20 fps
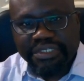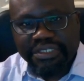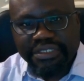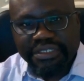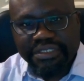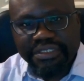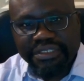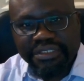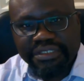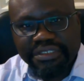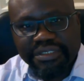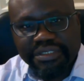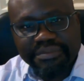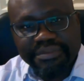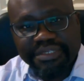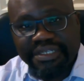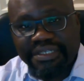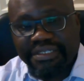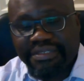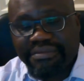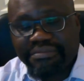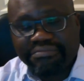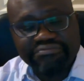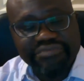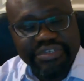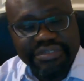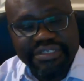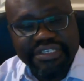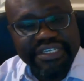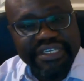It sometimes
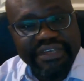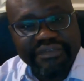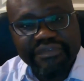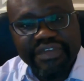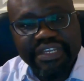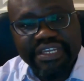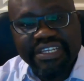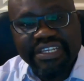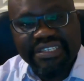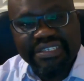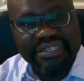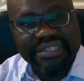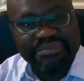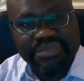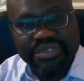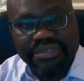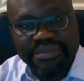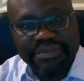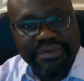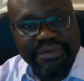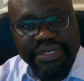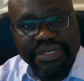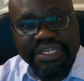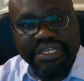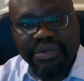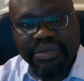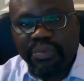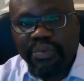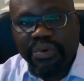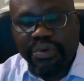doesn't give any symptoms or
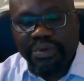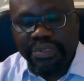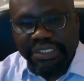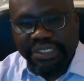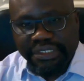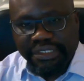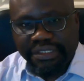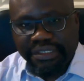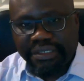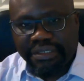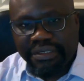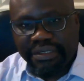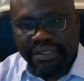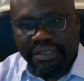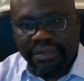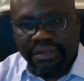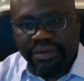any warning